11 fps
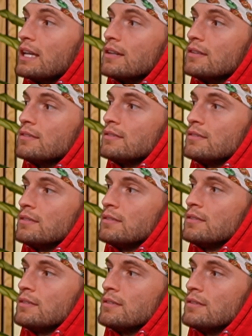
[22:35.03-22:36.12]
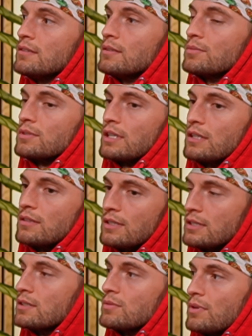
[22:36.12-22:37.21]
It was like,
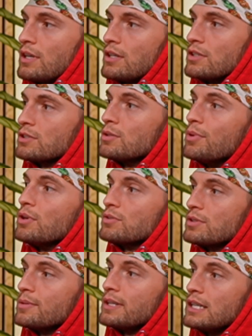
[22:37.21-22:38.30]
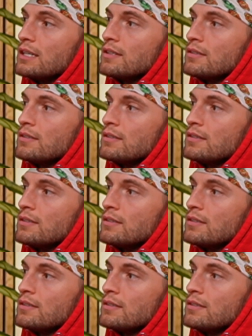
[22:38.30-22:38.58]
this is where you're supposed to be.